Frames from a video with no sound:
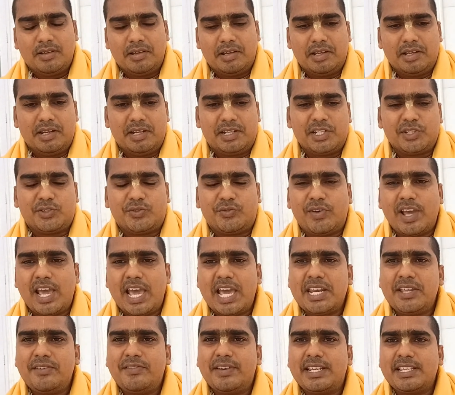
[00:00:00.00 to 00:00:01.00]
it is
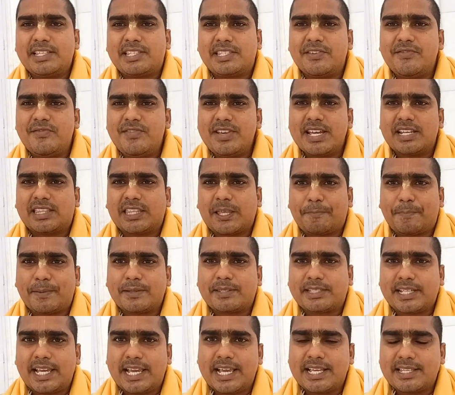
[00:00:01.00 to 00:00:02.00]
very, very severe
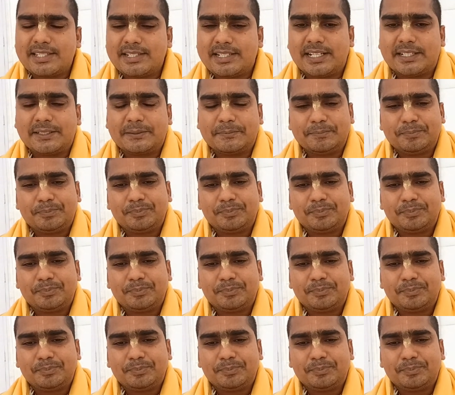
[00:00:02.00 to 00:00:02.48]
tapasya he has done.